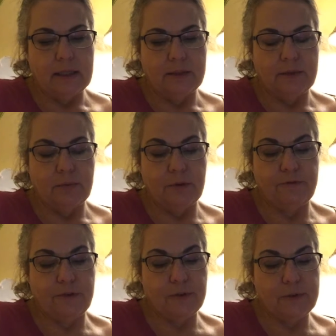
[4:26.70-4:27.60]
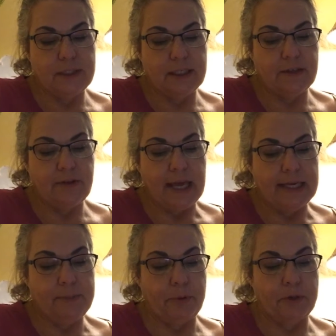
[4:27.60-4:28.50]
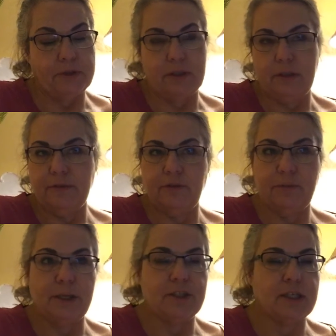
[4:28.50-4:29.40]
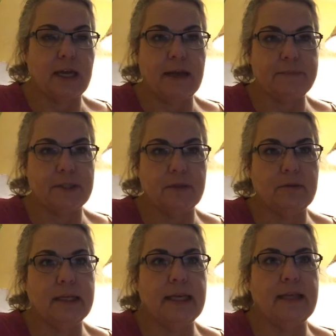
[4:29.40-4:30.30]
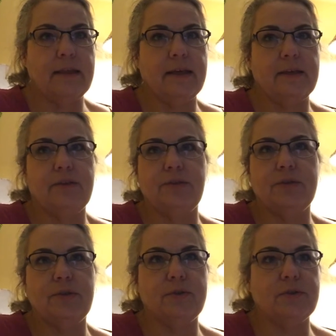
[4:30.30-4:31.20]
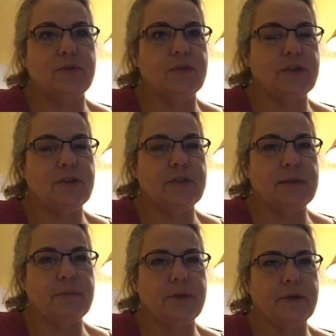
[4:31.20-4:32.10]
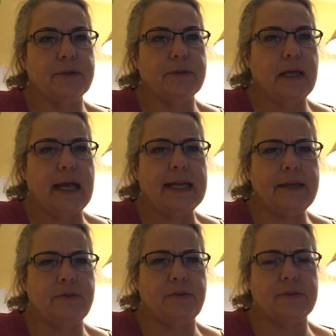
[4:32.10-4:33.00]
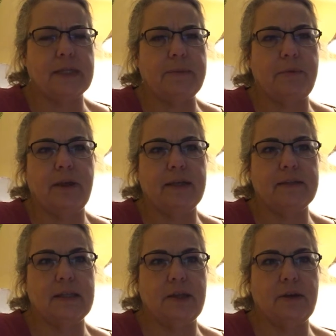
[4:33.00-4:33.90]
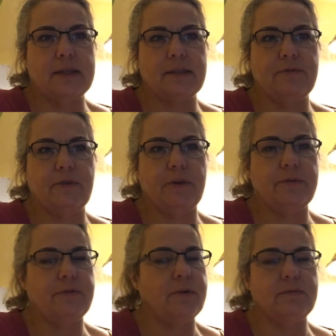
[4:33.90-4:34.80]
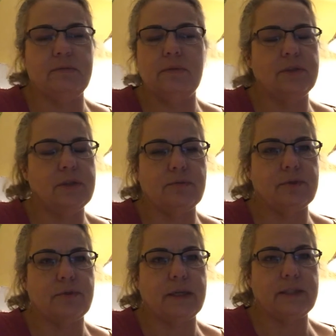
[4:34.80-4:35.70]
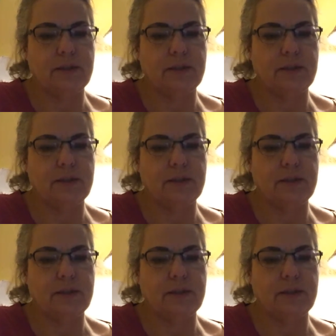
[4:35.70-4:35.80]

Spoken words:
Refuse to give any personal information, absolutely anything, your social insurance number, any of those type of things that they're asking for over the phone, don't do it.